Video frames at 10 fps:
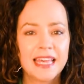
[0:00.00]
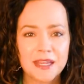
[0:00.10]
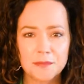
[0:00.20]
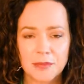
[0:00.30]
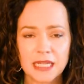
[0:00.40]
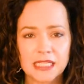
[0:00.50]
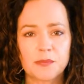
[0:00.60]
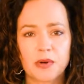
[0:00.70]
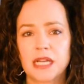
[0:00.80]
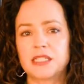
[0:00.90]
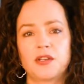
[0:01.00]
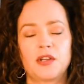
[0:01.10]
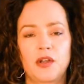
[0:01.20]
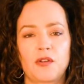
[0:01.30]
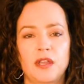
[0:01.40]
It might surprise you to
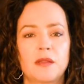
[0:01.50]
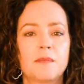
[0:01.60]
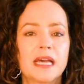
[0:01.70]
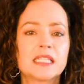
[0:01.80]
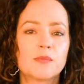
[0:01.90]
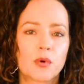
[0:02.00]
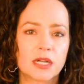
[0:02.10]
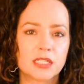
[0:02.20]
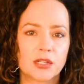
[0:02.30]
know that the best mortgage